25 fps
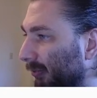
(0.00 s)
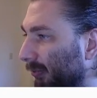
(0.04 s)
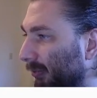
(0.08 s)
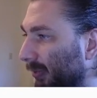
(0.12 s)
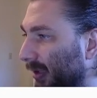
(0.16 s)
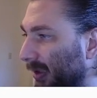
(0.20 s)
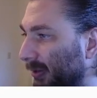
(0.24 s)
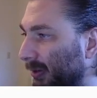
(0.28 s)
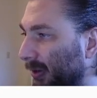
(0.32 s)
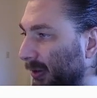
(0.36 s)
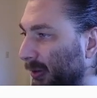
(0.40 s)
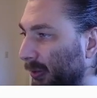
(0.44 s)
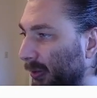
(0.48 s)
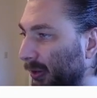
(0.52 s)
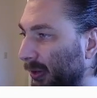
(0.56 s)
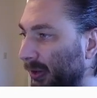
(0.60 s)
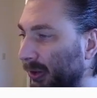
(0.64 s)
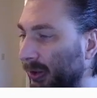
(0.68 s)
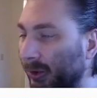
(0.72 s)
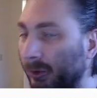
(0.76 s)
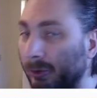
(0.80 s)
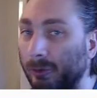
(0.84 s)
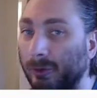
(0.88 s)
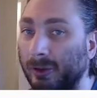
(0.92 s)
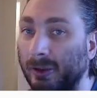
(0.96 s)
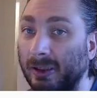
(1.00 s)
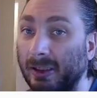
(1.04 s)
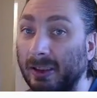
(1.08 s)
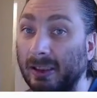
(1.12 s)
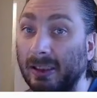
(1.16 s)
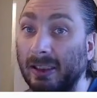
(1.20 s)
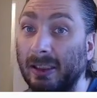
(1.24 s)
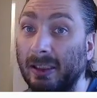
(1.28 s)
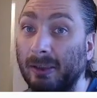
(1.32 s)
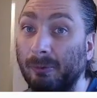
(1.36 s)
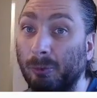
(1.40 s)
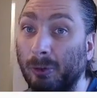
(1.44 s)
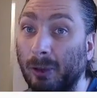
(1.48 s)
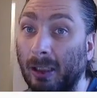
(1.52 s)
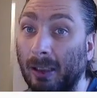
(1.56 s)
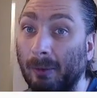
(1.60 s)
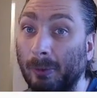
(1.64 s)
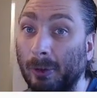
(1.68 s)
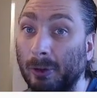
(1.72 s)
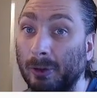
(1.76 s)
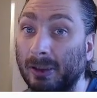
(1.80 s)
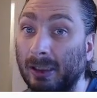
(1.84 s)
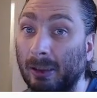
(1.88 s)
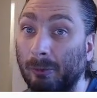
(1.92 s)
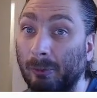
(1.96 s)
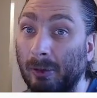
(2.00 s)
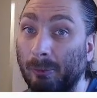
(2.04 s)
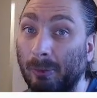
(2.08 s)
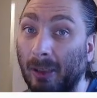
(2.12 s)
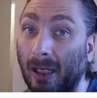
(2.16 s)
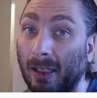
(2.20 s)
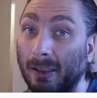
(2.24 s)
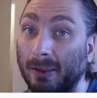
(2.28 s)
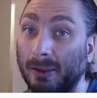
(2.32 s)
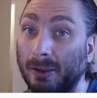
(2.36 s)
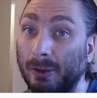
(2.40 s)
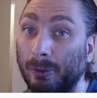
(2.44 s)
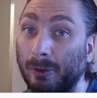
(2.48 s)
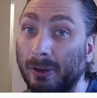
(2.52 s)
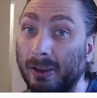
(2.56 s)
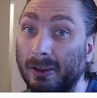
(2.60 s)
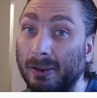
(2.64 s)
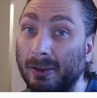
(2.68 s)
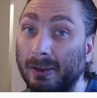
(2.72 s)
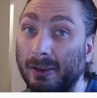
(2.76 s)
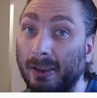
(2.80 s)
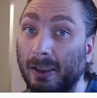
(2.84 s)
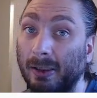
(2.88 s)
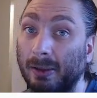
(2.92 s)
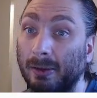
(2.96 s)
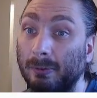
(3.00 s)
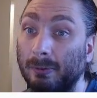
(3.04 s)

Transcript: I'm just going to use the parameters that we pass to it instead.